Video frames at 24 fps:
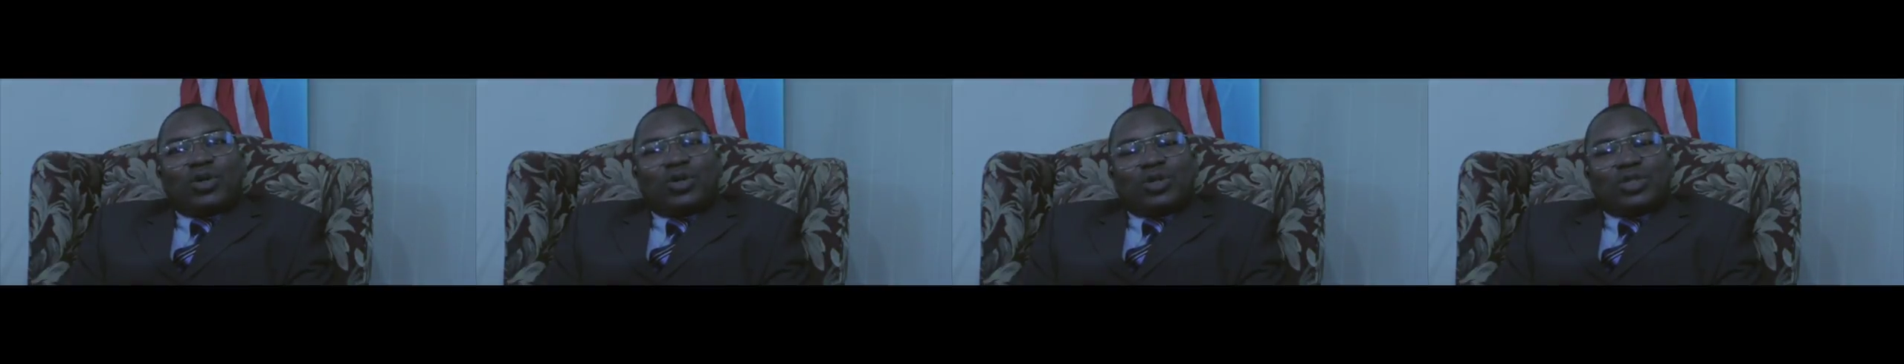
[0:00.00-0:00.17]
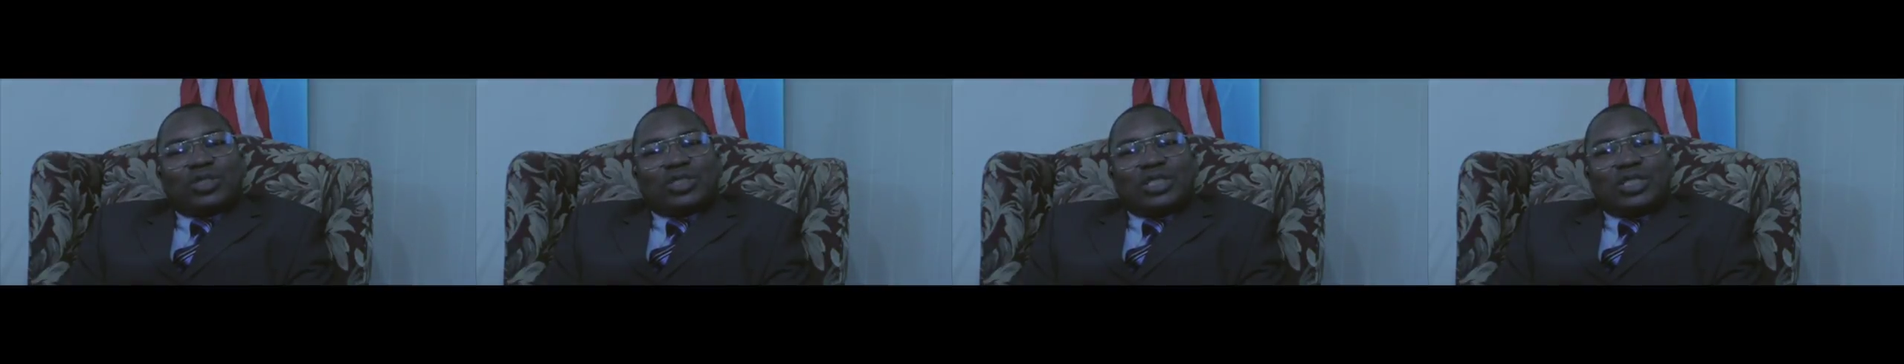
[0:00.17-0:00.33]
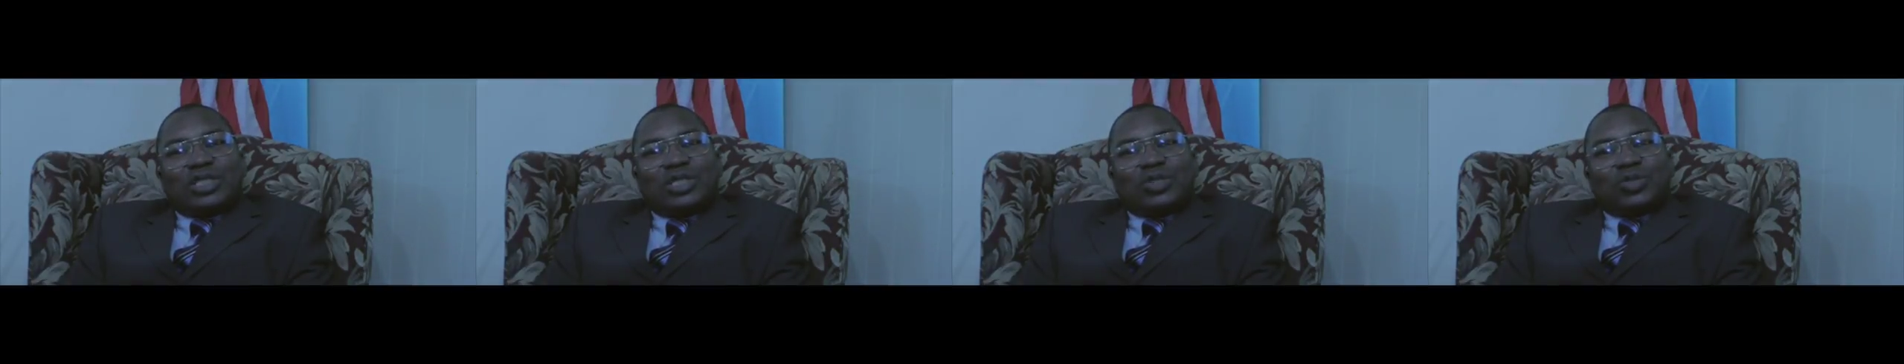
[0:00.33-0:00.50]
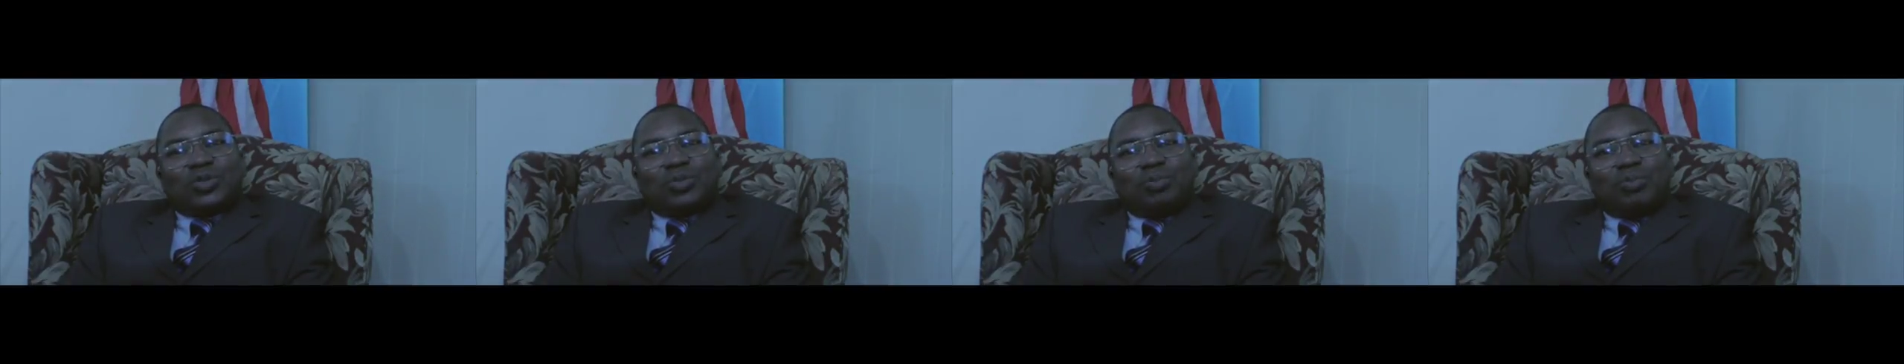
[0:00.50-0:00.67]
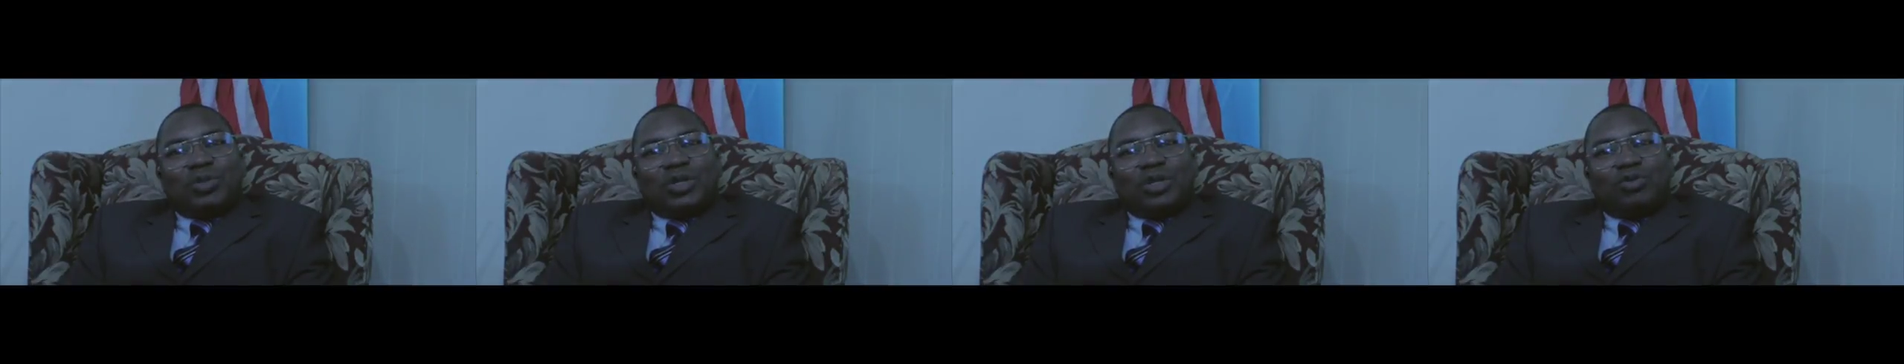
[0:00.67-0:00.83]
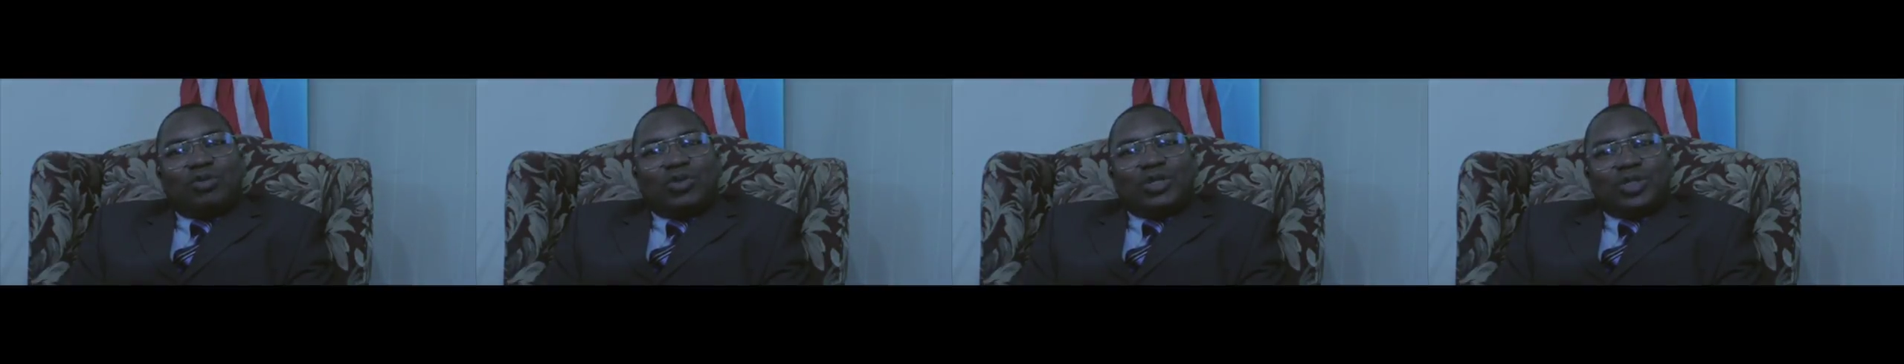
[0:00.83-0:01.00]
continue to
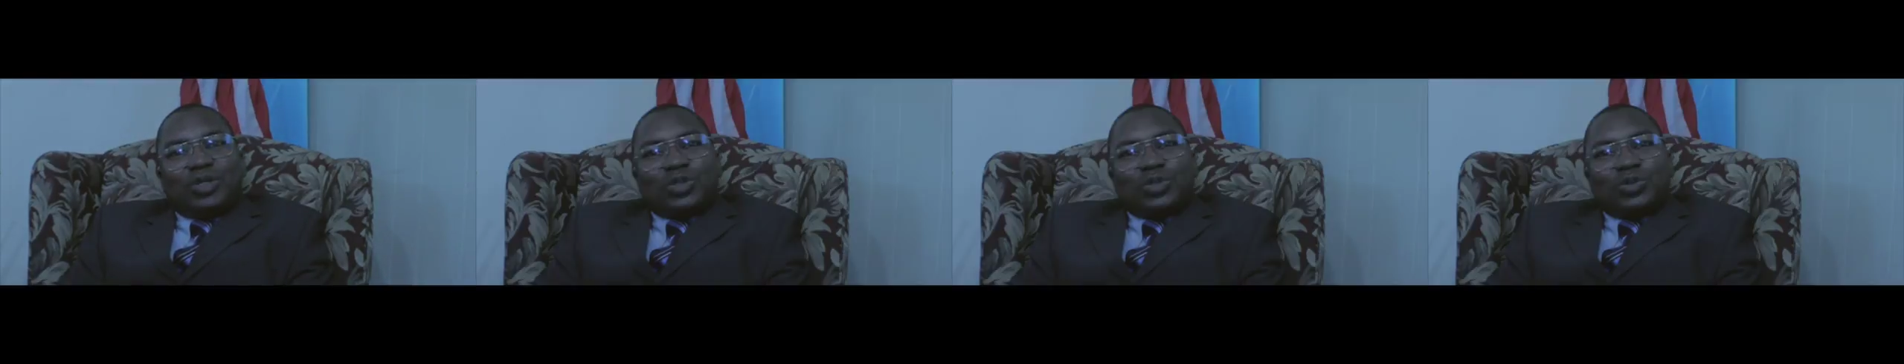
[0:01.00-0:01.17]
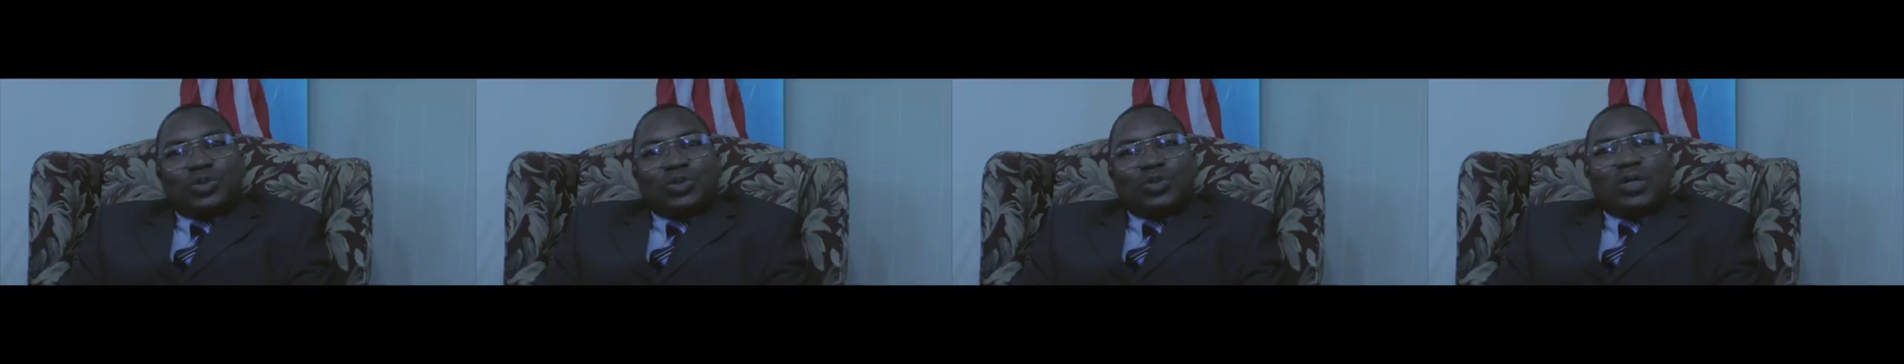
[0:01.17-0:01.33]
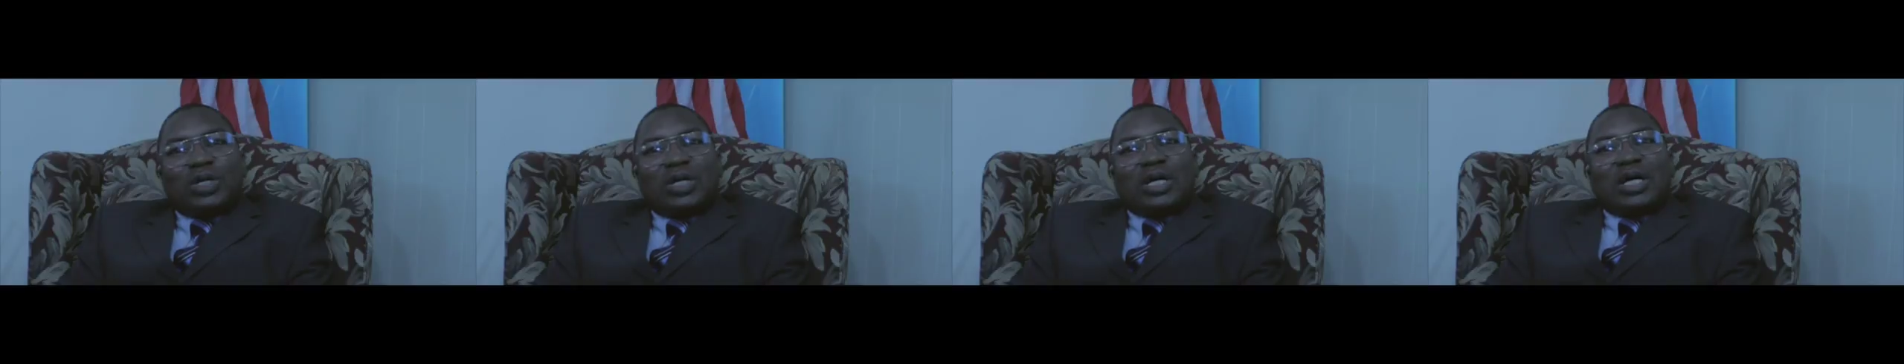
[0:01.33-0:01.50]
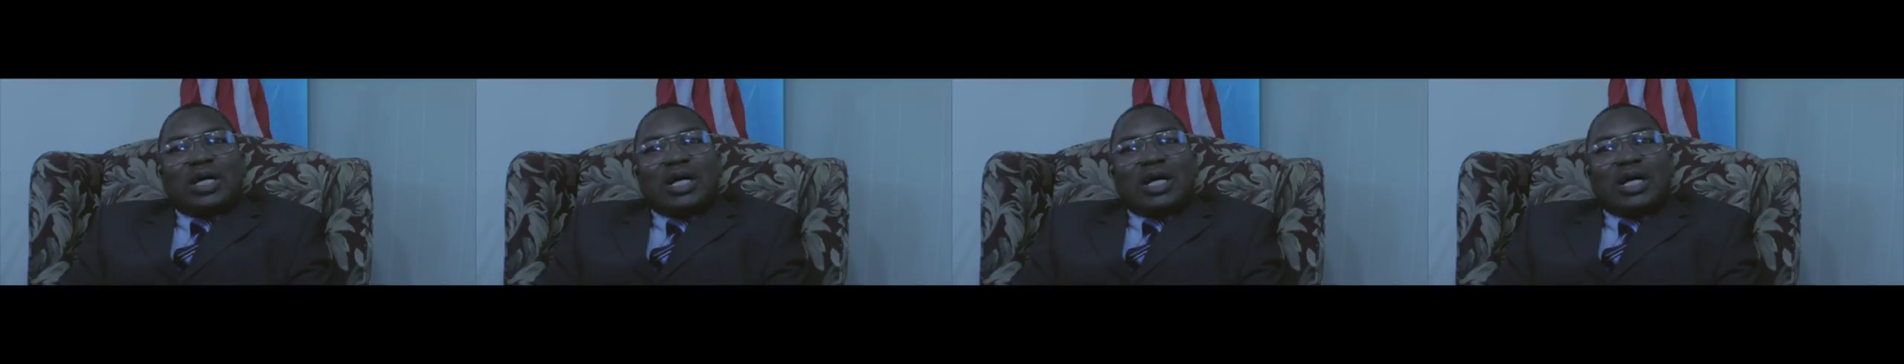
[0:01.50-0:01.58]
be with you,